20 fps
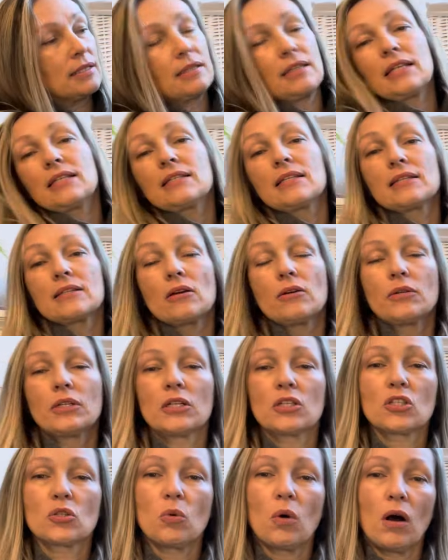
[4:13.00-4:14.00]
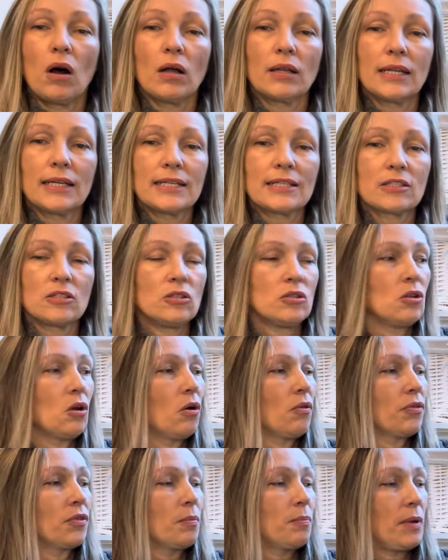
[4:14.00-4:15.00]
this is only a toile, and it's
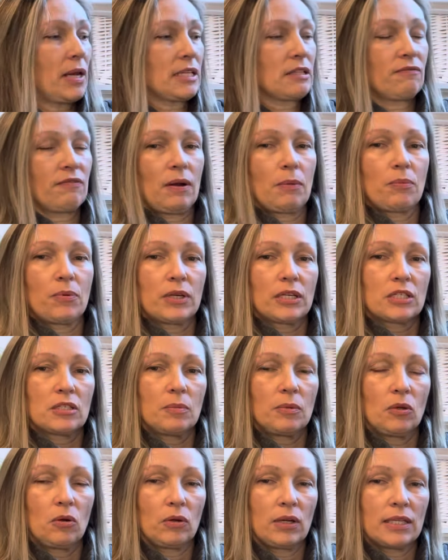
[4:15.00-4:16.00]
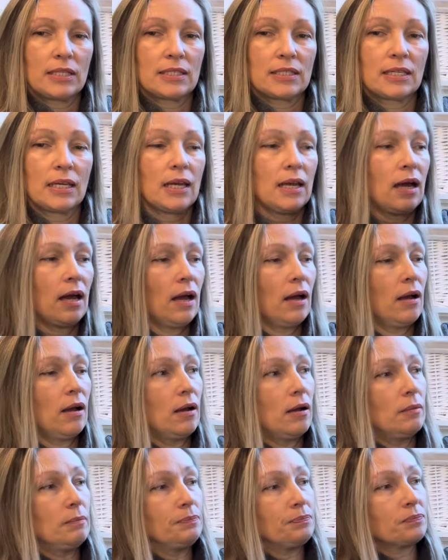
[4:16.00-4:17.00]
not the best fabric, to be honest.
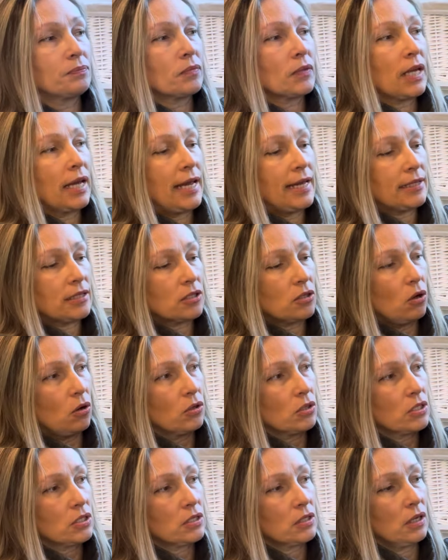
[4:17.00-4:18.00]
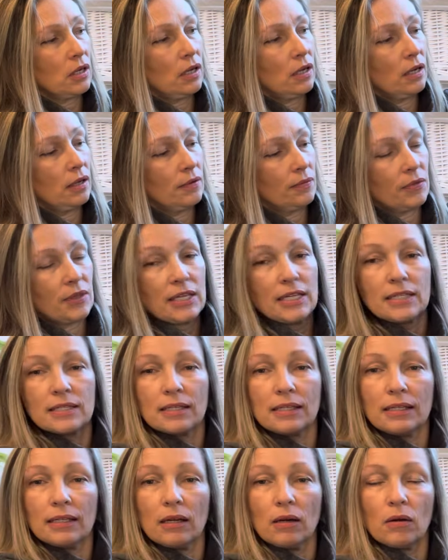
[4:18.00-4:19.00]
It's got these,
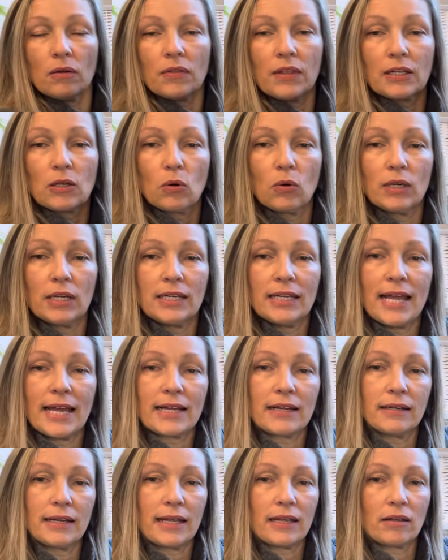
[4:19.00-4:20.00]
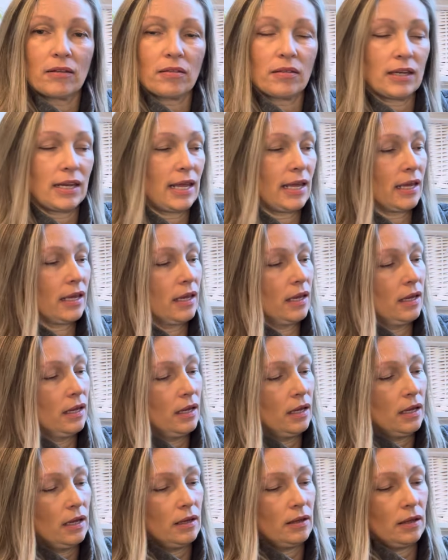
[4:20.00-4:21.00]
they call it leg lengthening
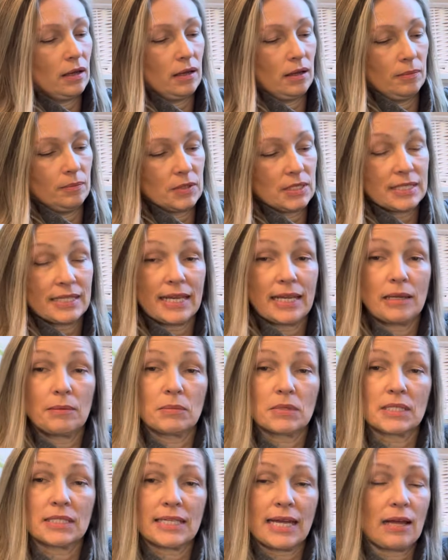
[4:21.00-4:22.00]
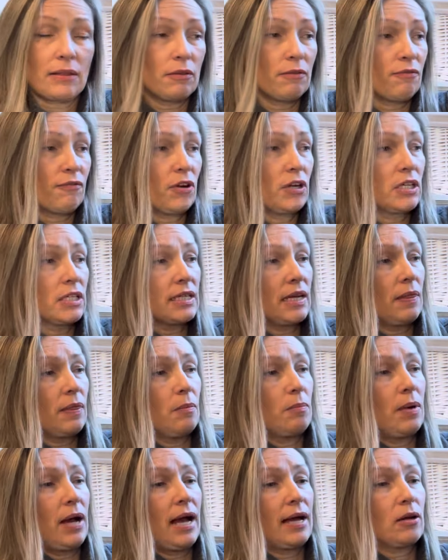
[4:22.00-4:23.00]
seams down the front and
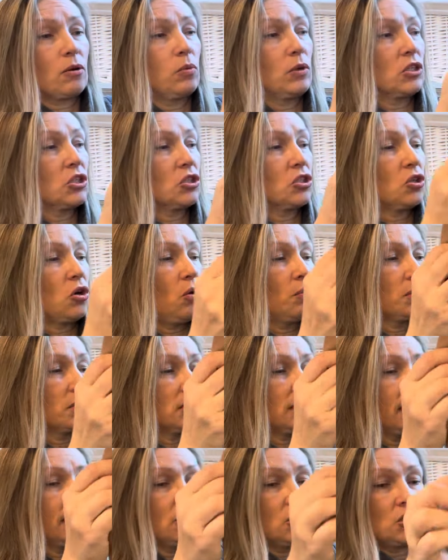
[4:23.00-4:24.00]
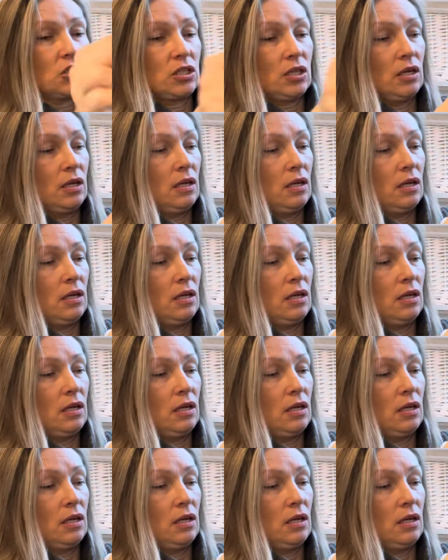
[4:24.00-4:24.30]
the back, which are top stitched.